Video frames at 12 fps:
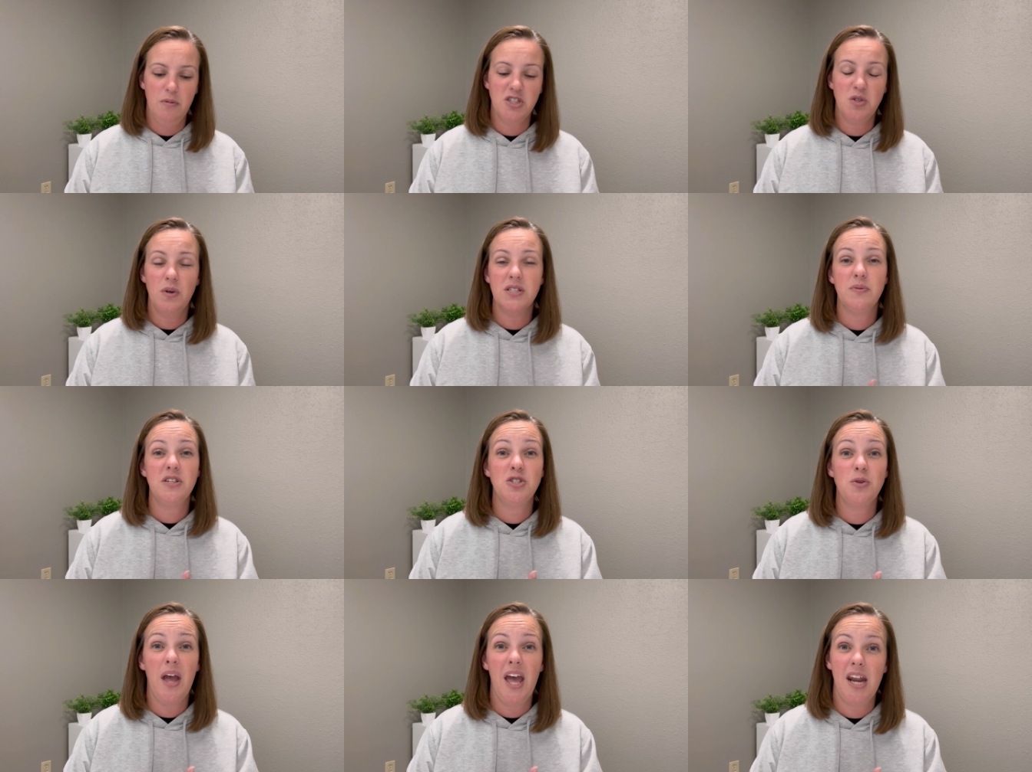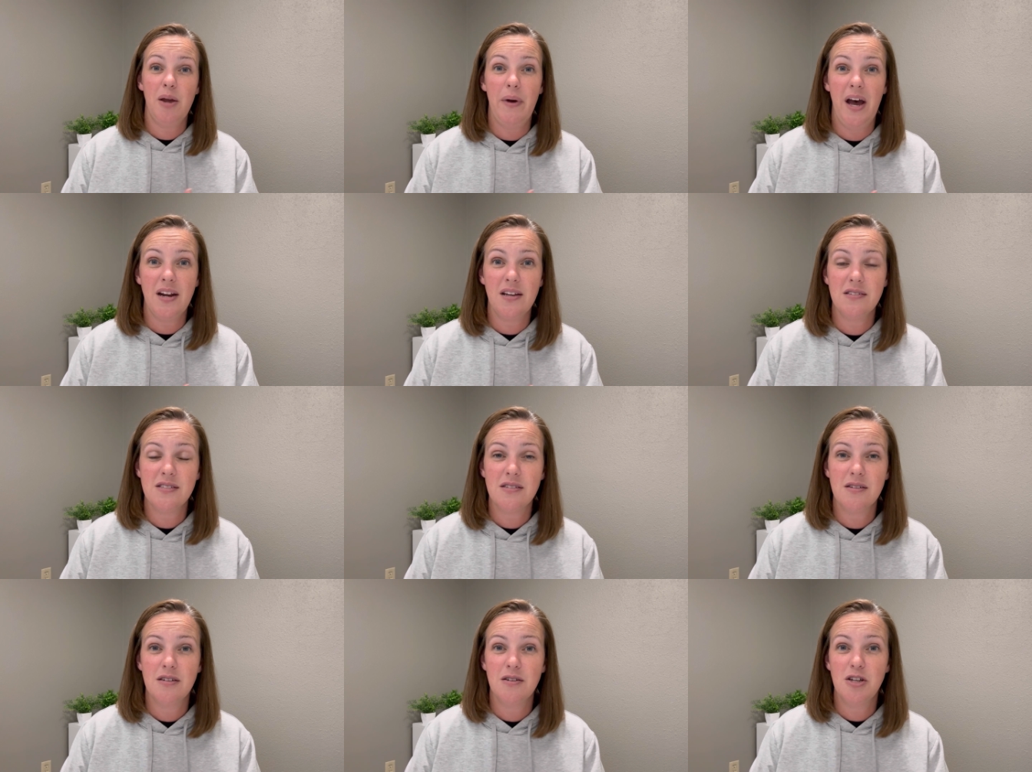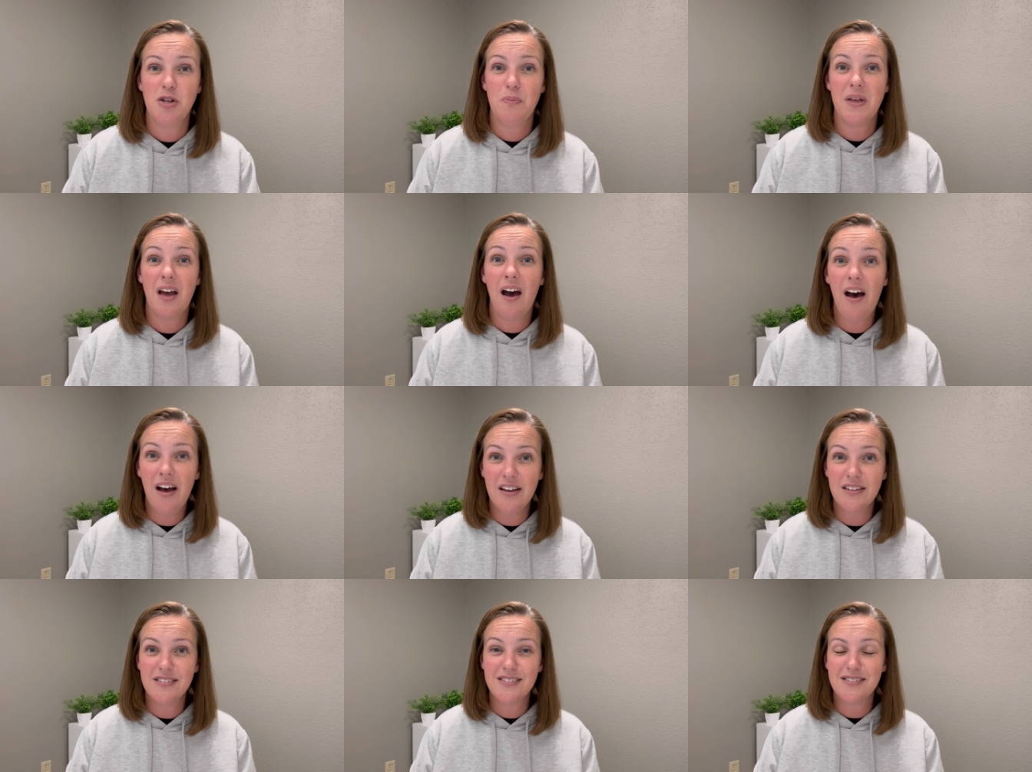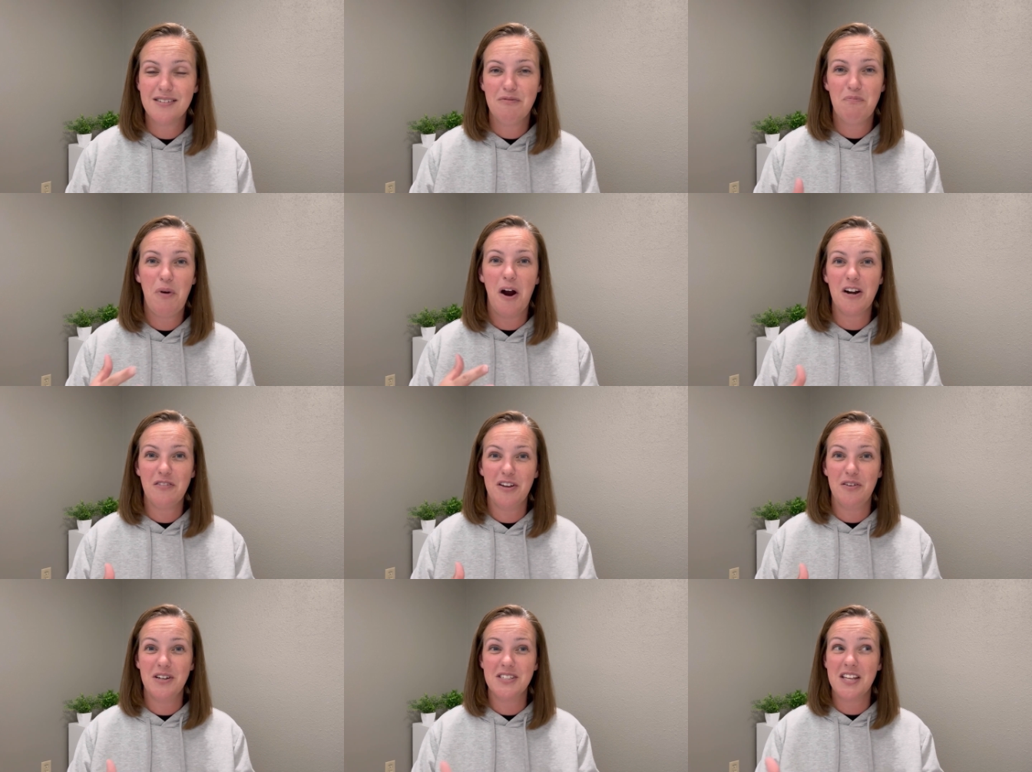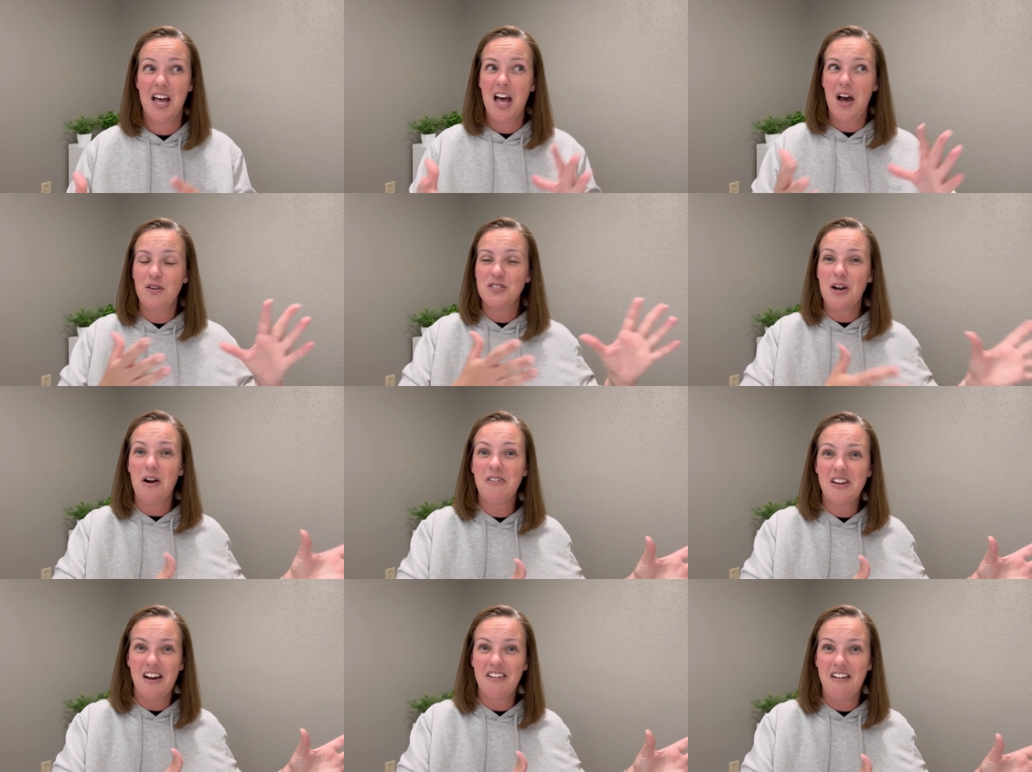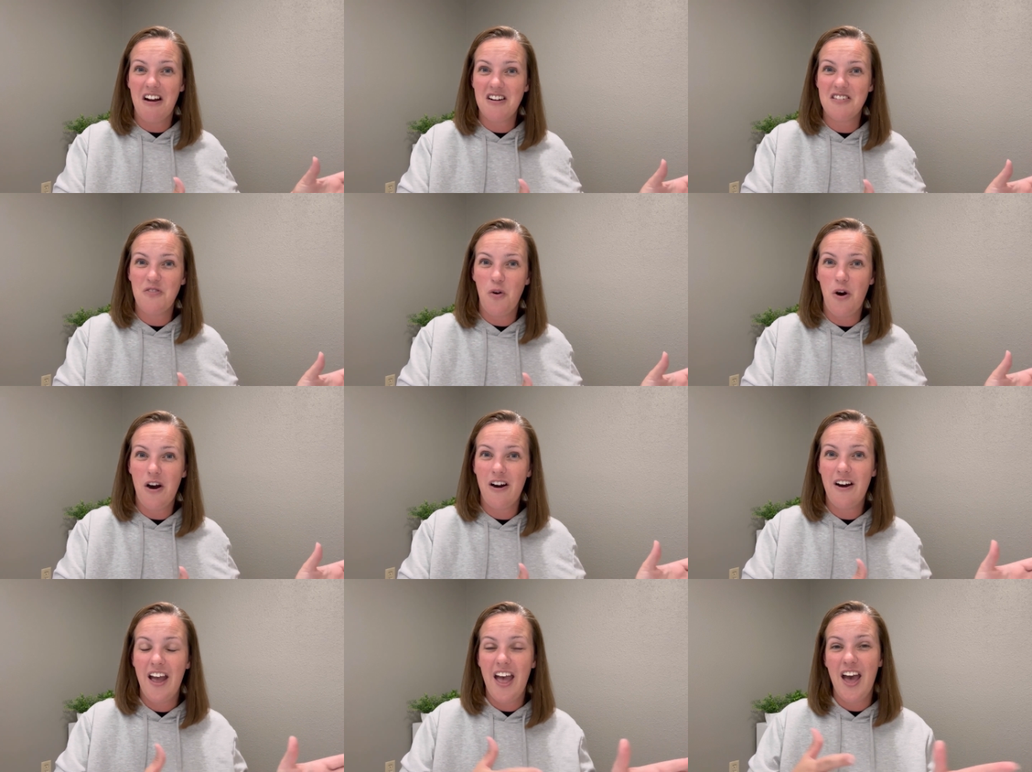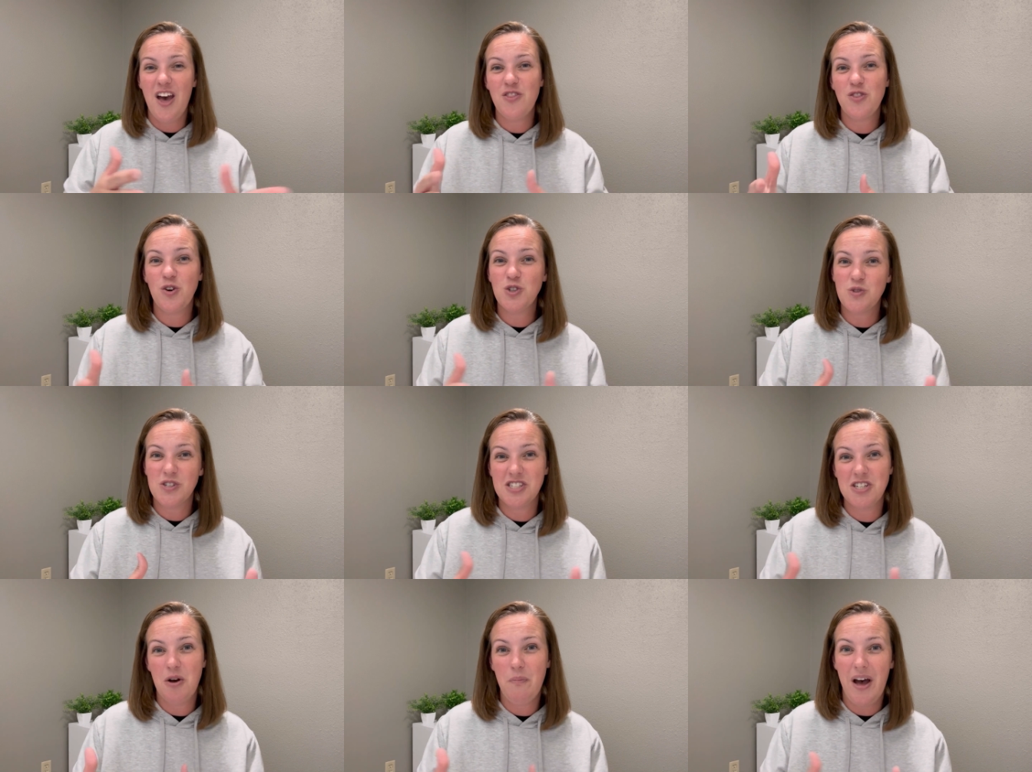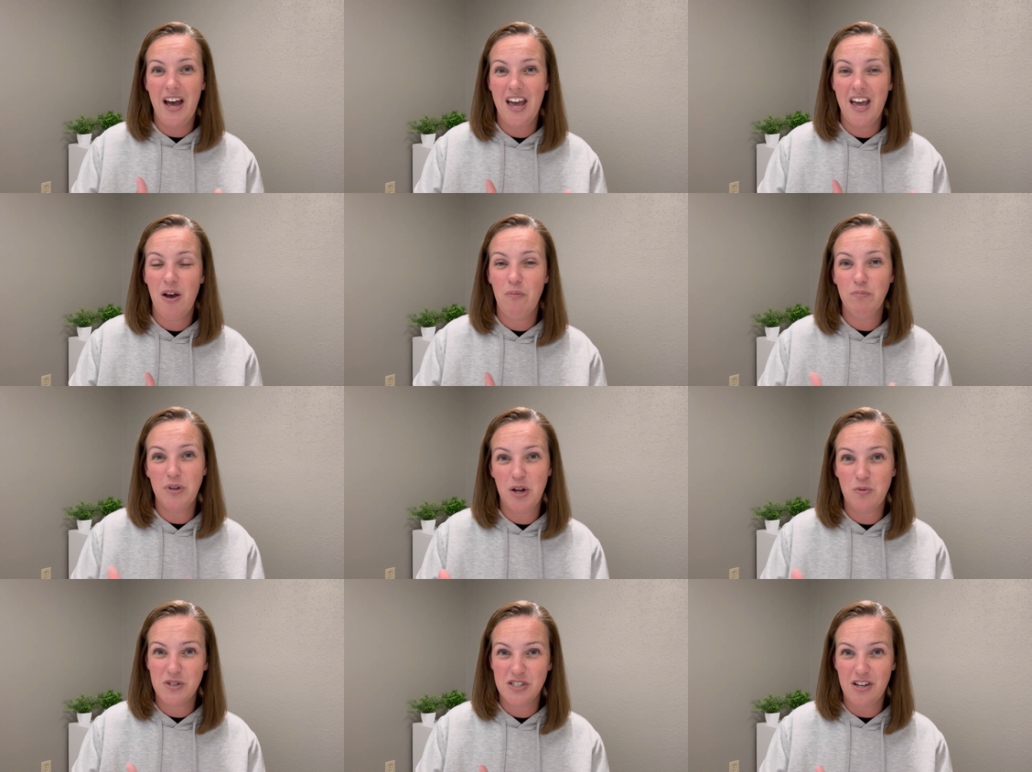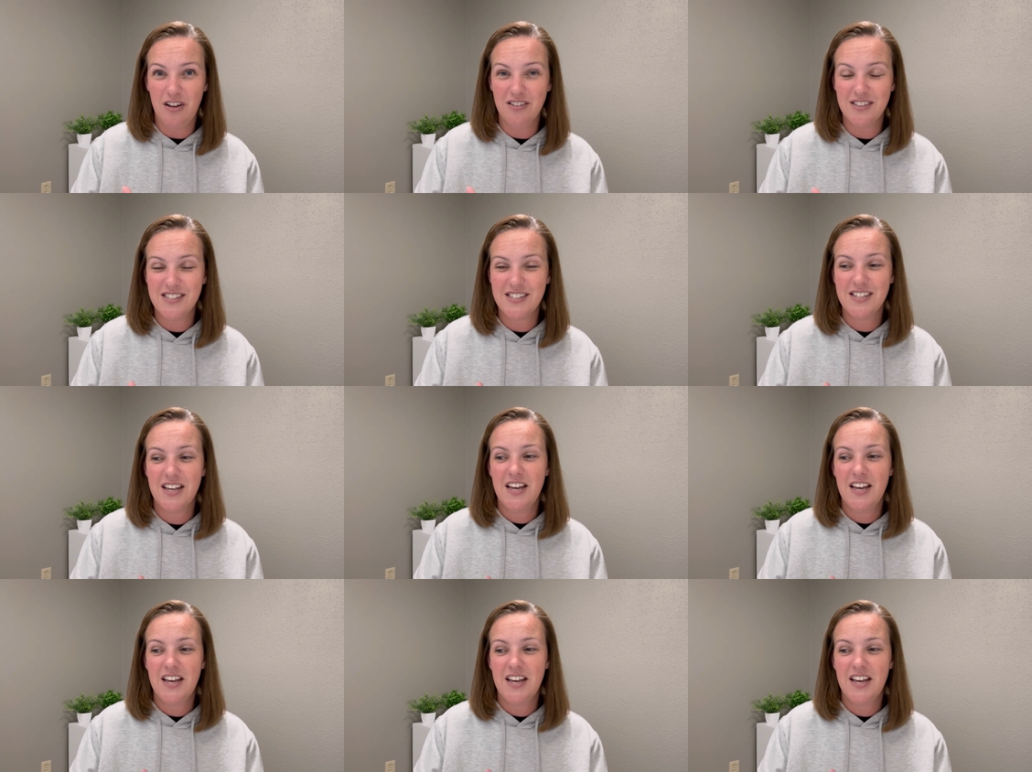She wants me to do antibodies because part of it was I was already on carnivore and those were still my blood results.